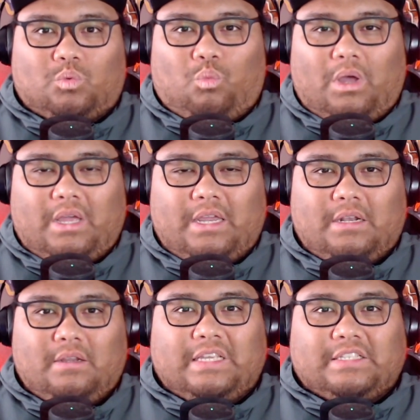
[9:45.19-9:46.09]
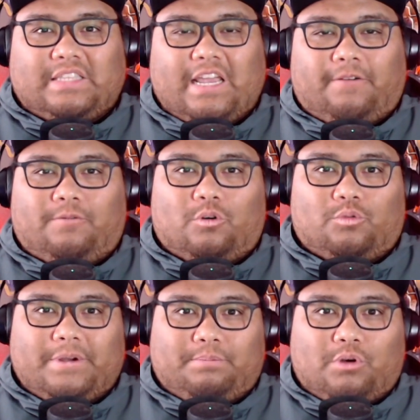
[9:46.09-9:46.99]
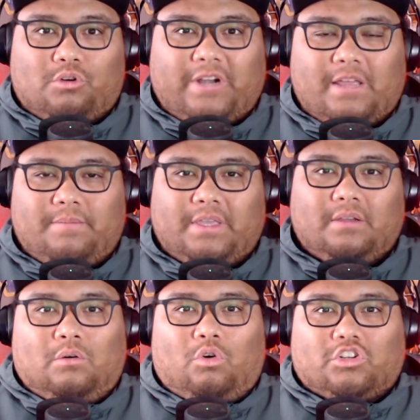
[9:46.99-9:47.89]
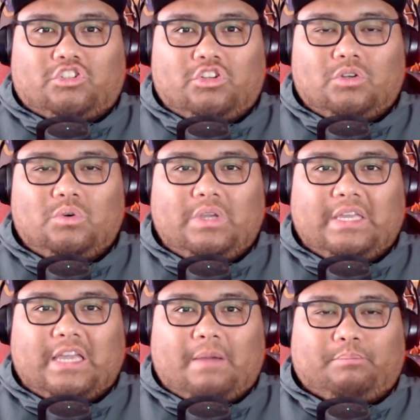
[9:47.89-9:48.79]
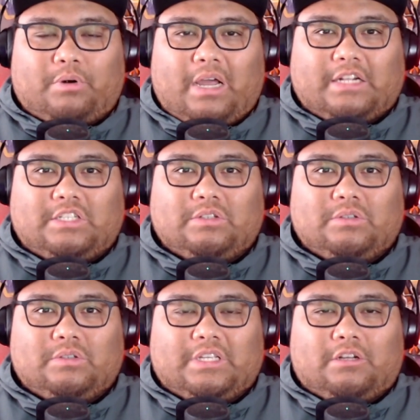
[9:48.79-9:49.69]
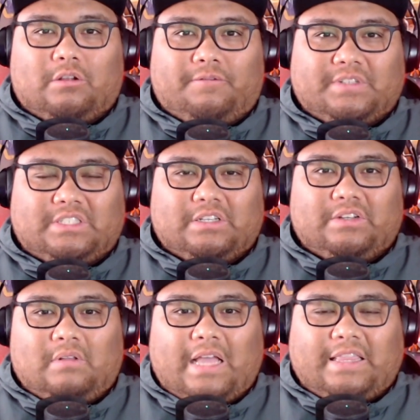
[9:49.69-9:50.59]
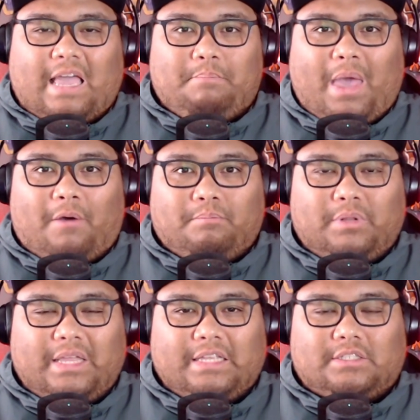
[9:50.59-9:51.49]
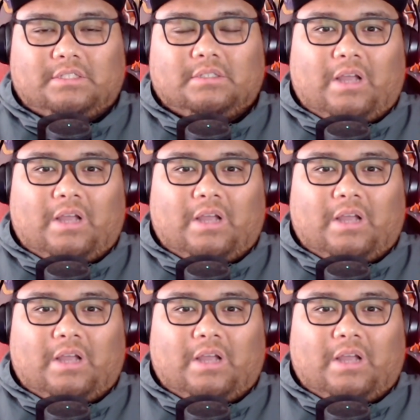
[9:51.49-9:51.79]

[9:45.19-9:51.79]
One, he's there for reprogramming, or two, he got brought to the clone facility at that mountain place.